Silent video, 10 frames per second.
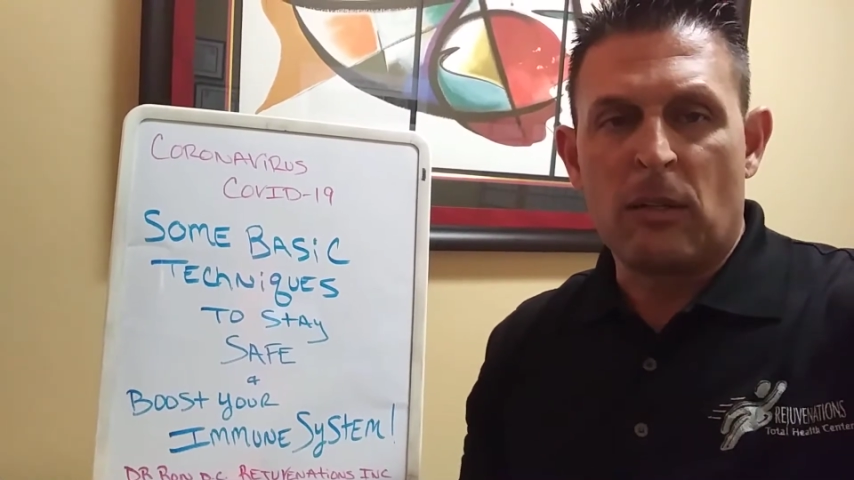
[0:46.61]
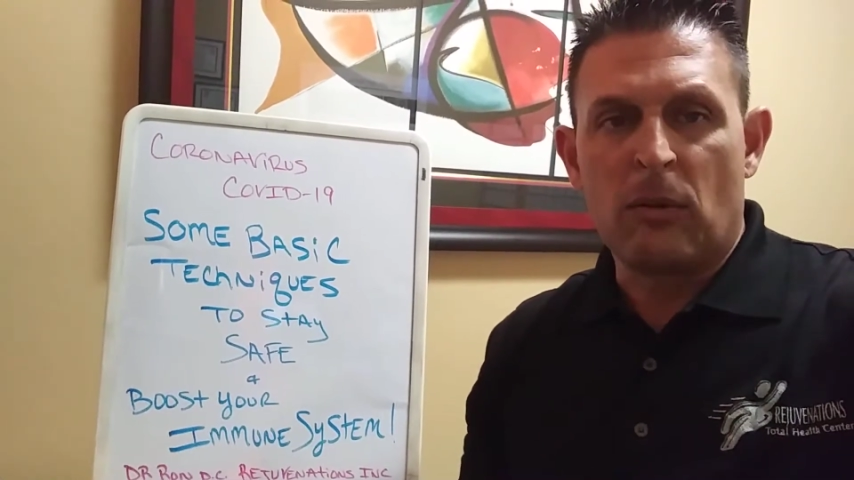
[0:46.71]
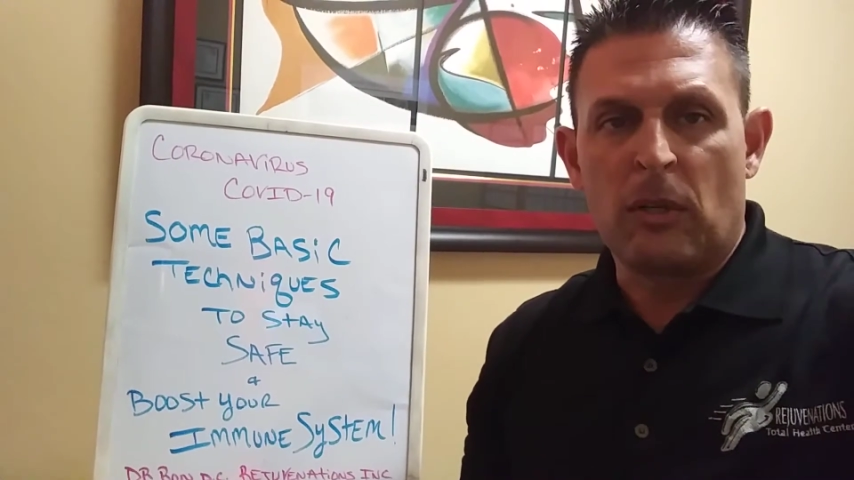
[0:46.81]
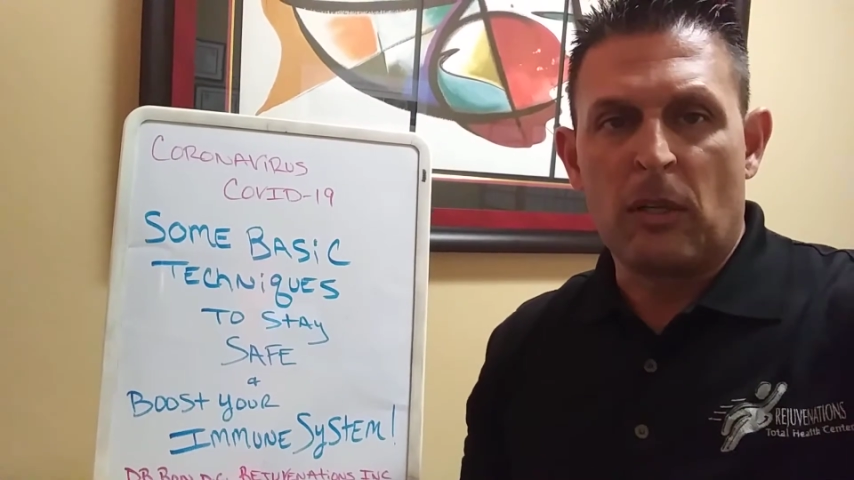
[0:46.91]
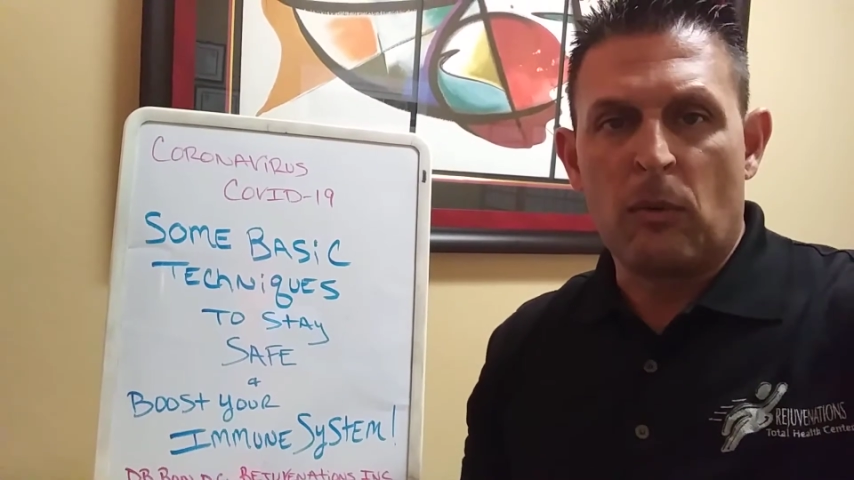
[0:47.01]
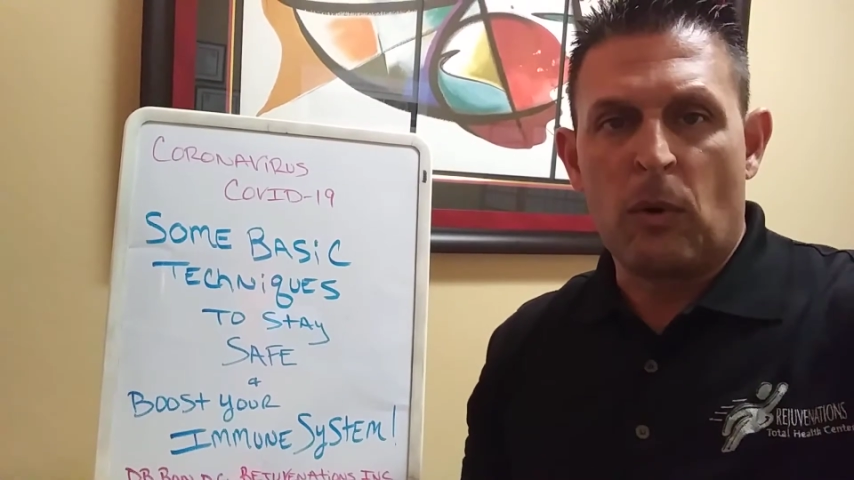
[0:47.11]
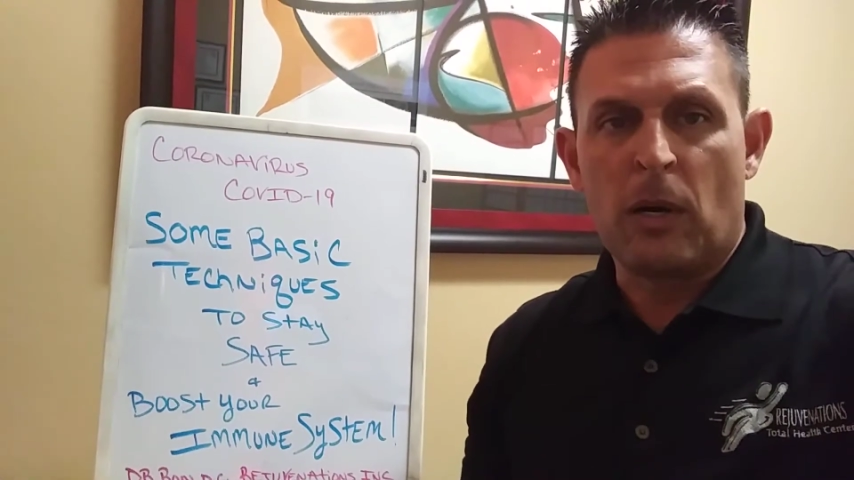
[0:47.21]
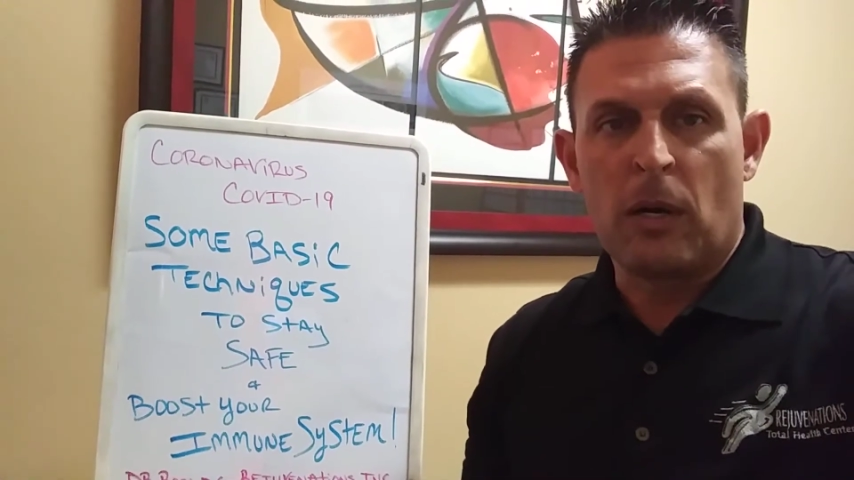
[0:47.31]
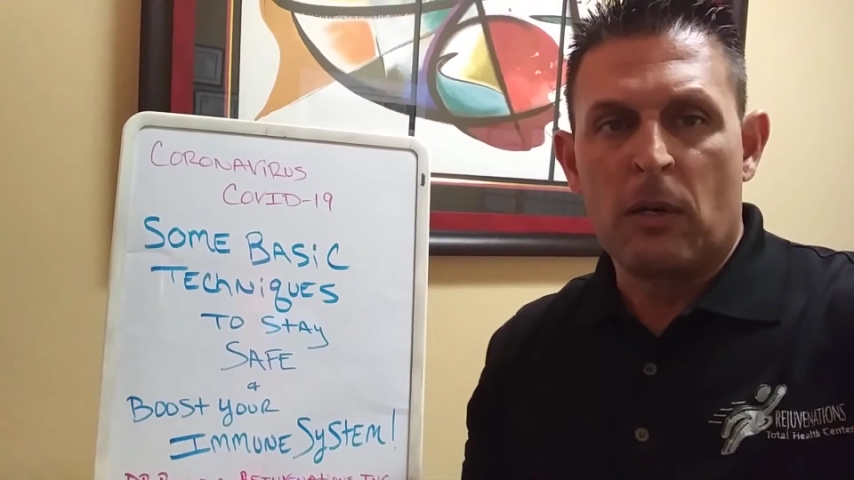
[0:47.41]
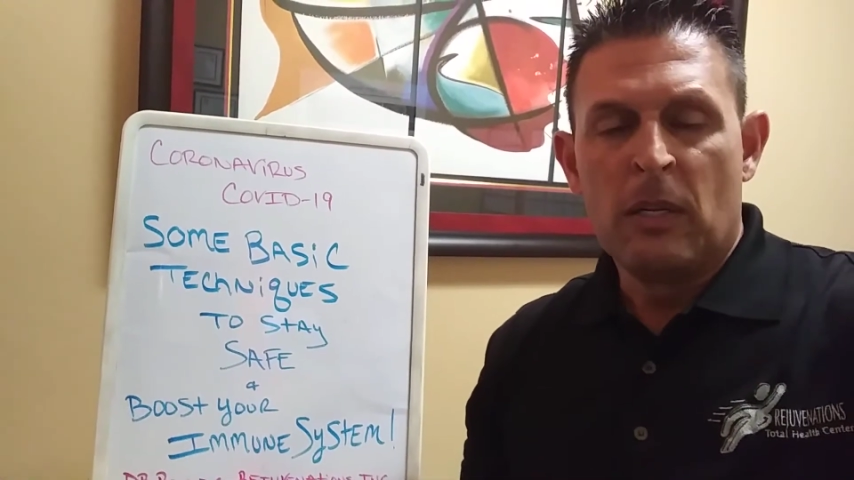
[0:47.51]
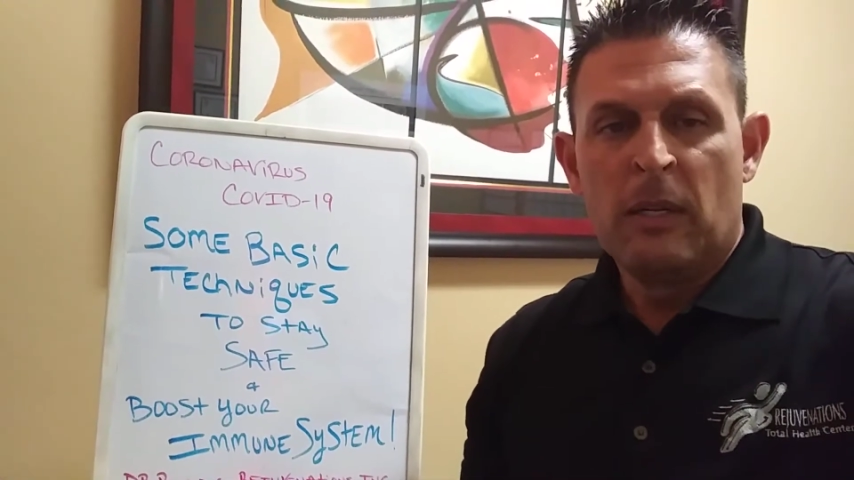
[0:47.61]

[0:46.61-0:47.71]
and looking at where,